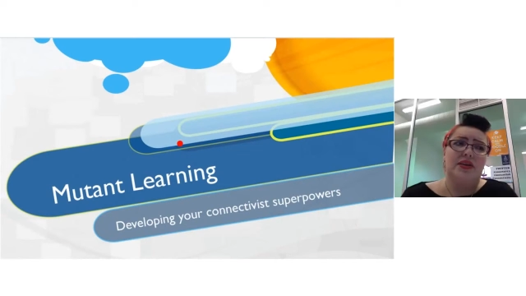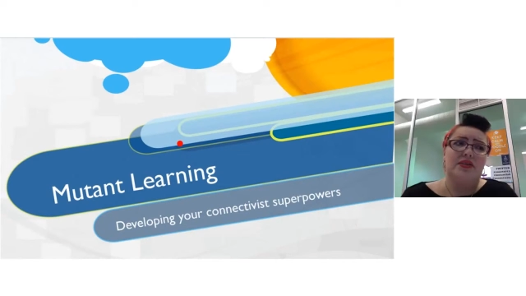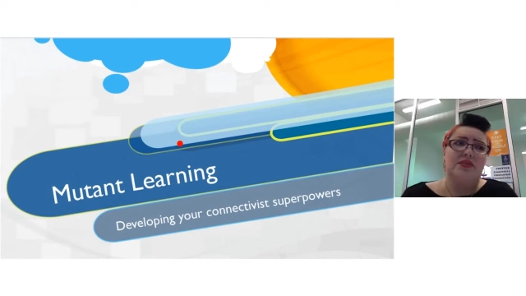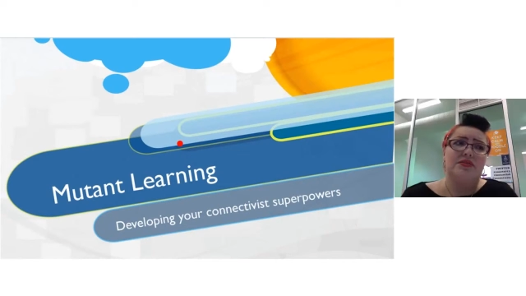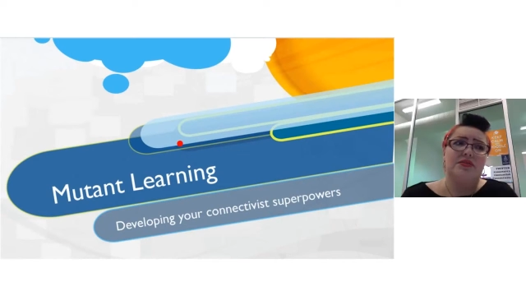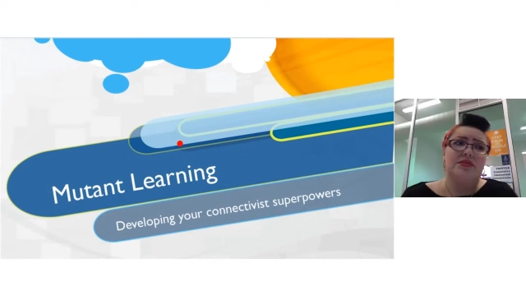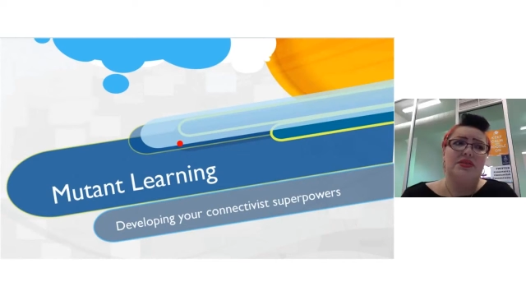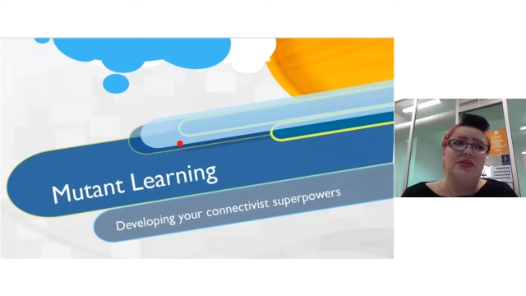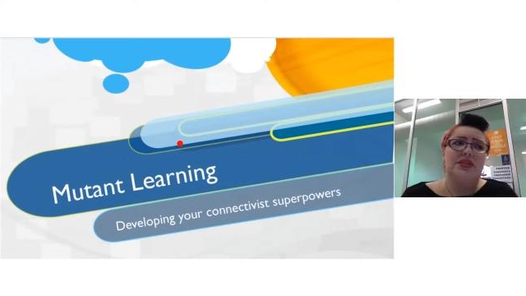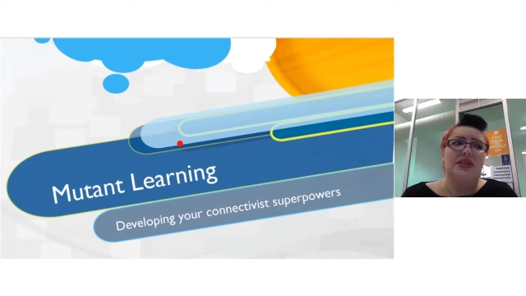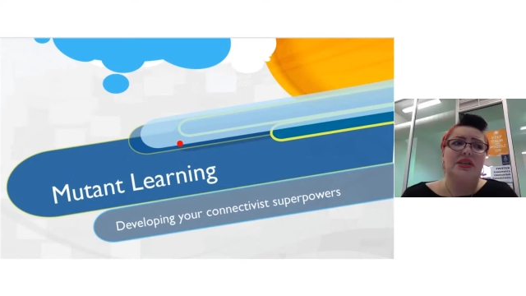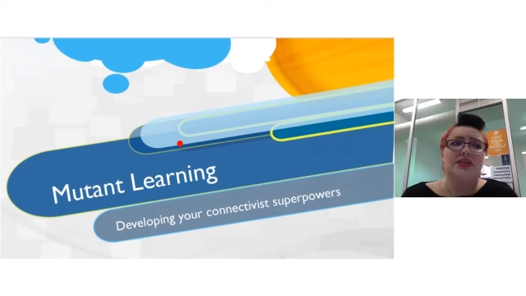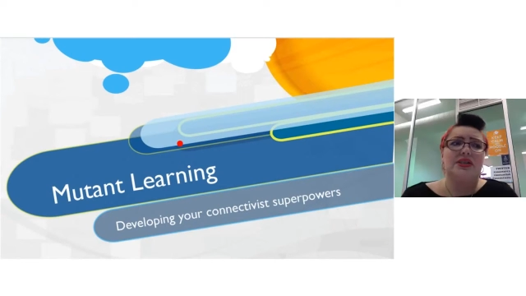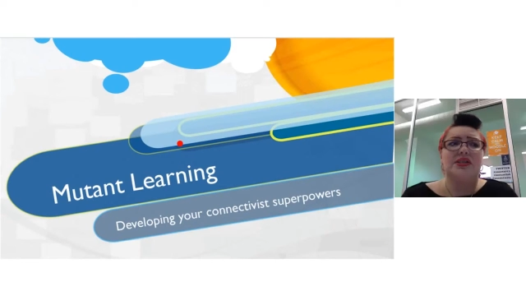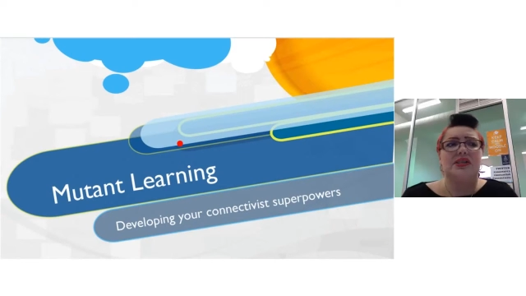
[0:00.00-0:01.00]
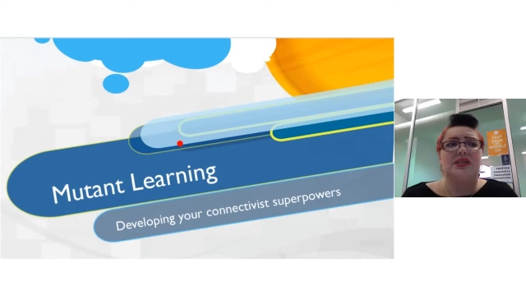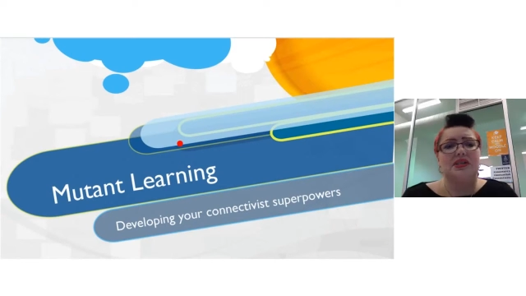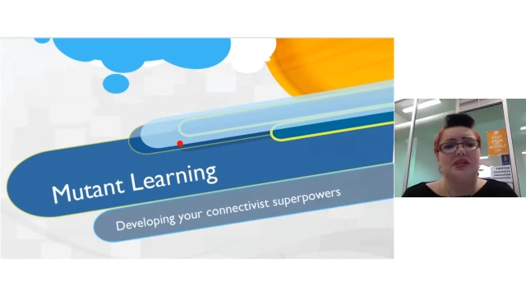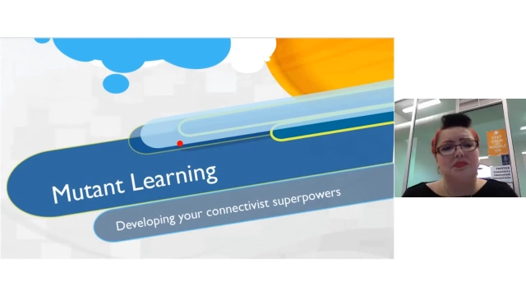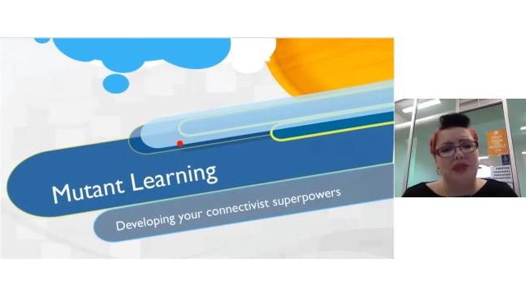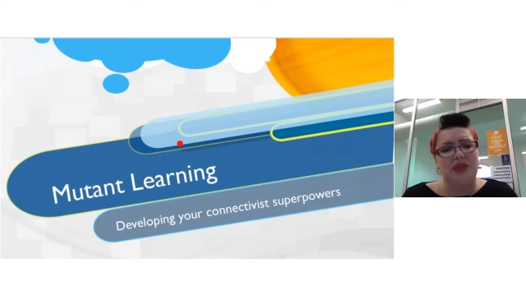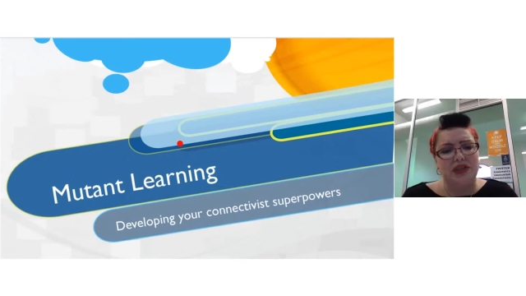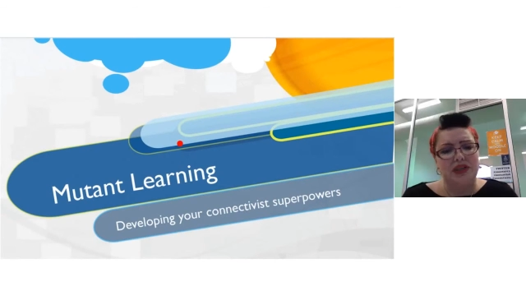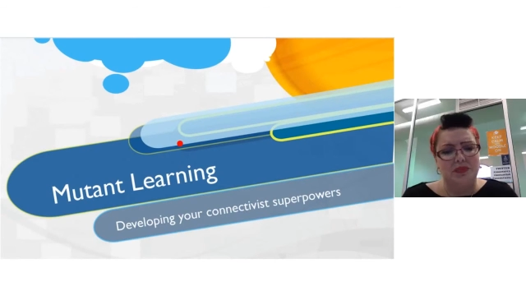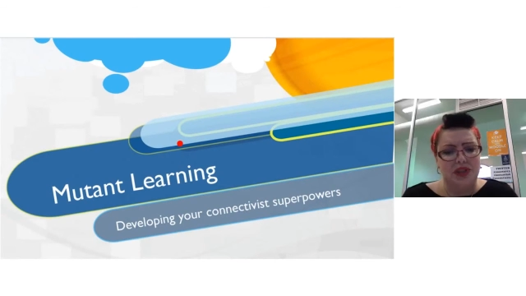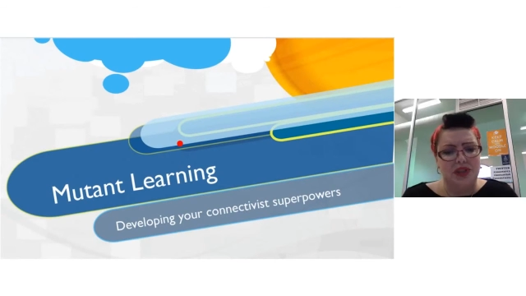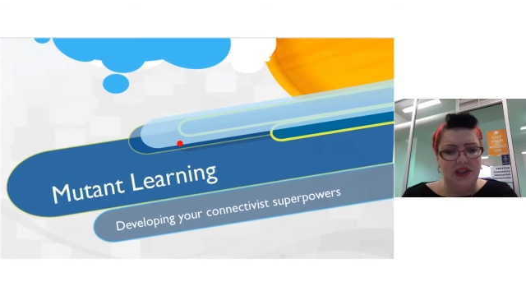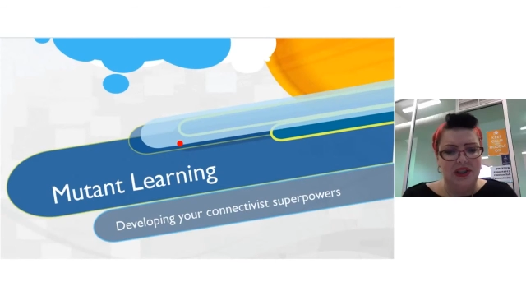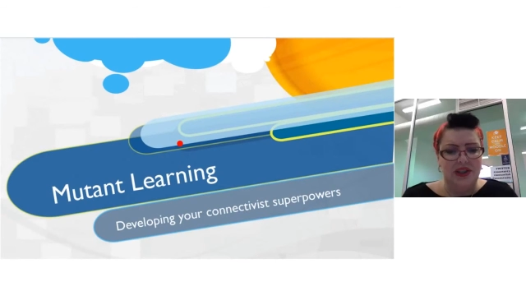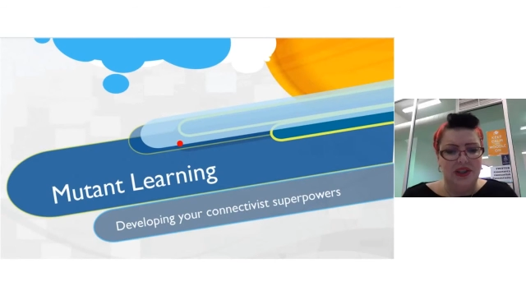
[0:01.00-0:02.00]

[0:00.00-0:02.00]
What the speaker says: learning, and I